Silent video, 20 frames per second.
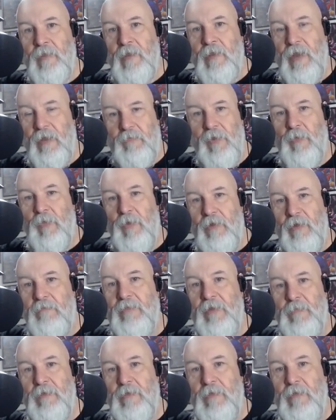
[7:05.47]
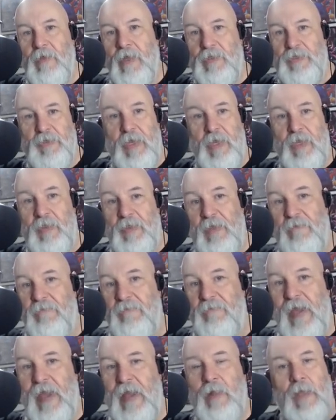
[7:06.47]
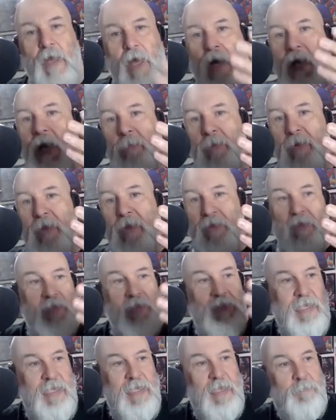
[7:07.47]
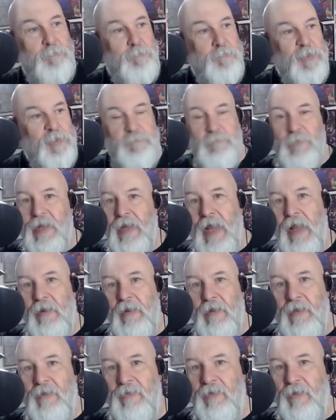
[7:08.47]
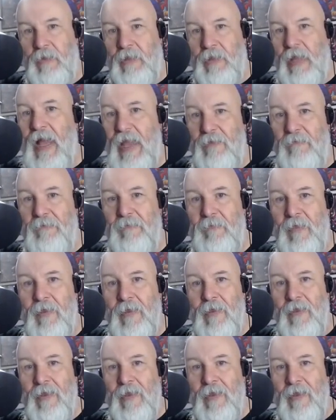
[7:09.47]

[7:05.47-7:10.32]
Every one of them. It's it, They fail yeah. up, and then they get spit out into life.